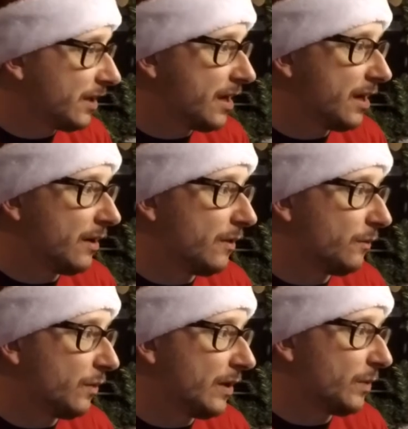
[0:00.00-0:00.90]

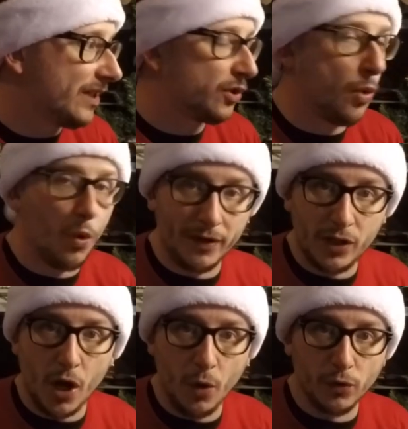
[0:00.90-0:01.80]
we're scoring
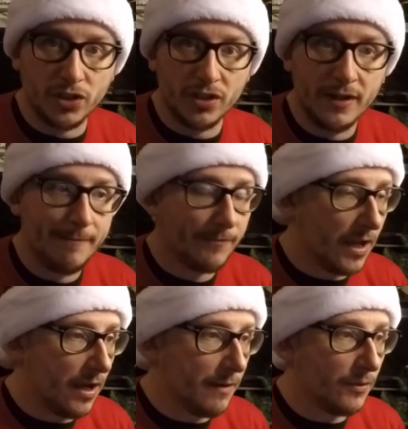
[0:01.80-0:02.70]
goals.
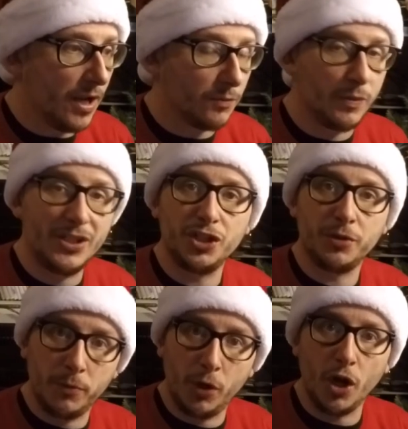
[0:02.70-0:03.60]
We
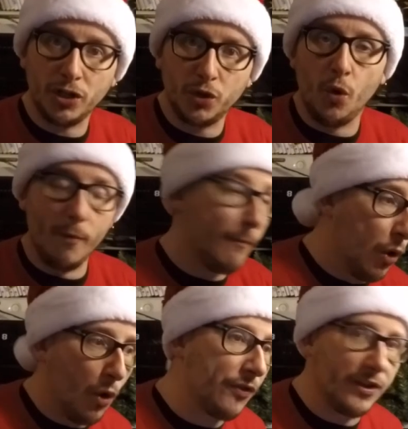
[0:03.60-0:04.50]
just got to score
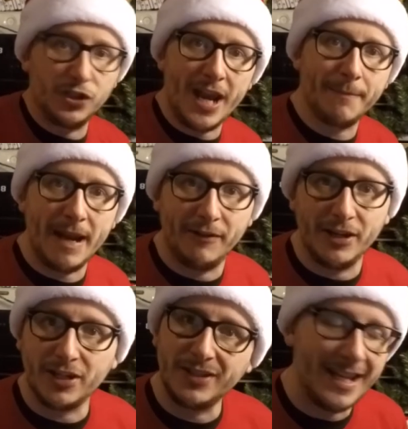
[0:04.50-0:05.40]
more than Jack
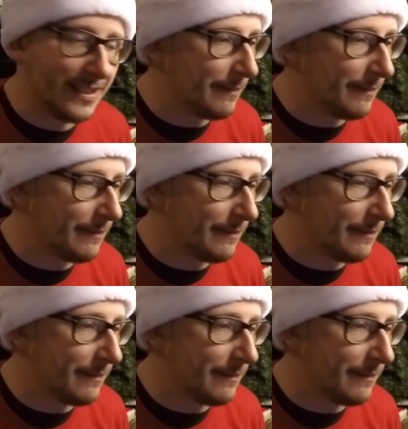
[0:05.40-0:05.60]
Marriott because he's